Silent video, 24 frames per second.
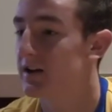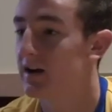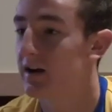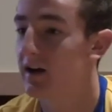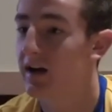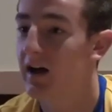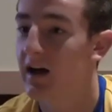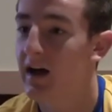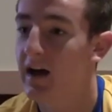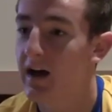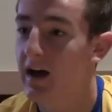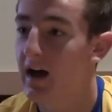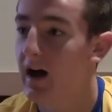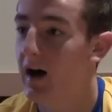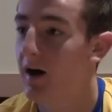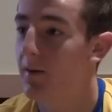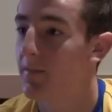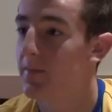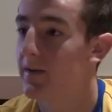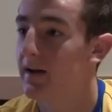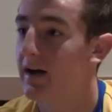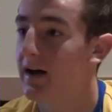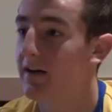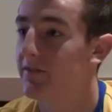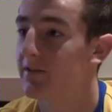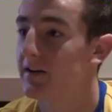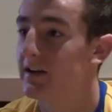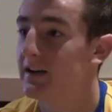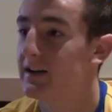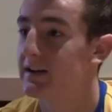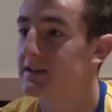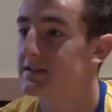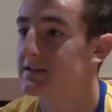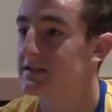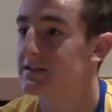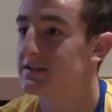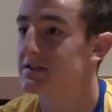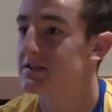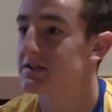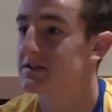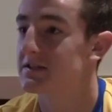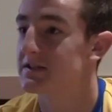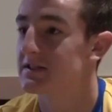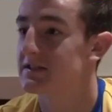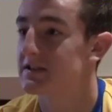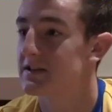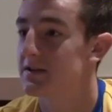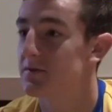I'll be having a listen
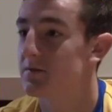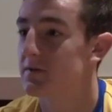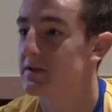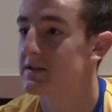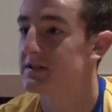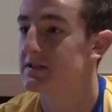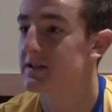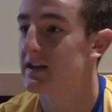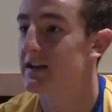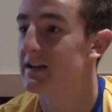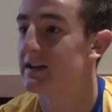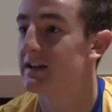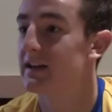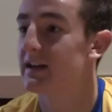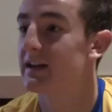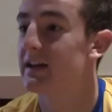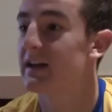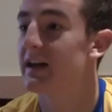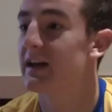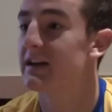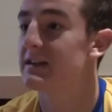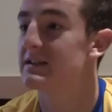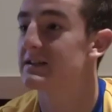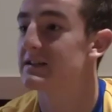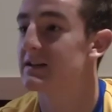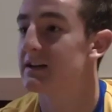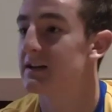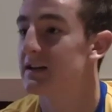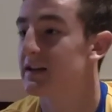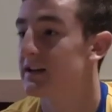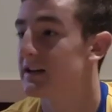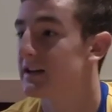just to see what he's saying in case